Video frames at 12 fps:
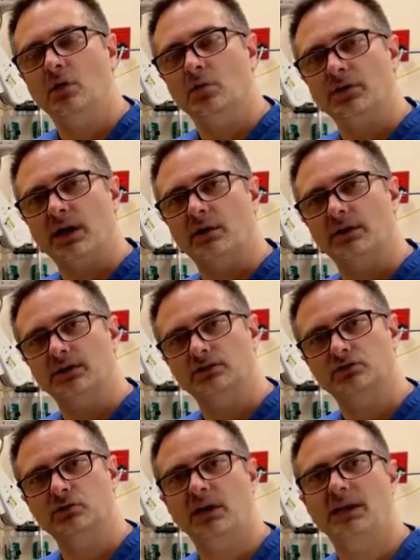without
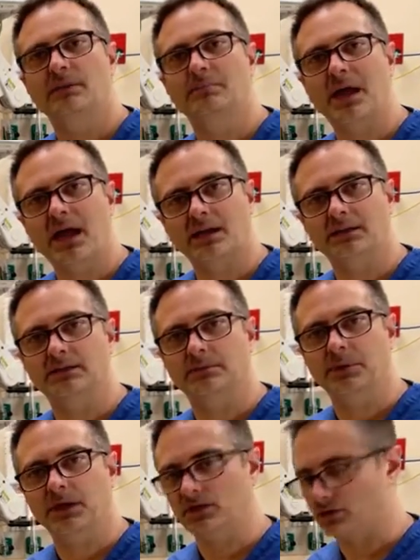entraining it back into the
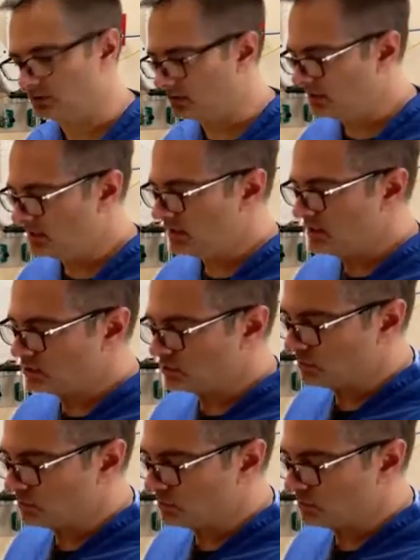patient. So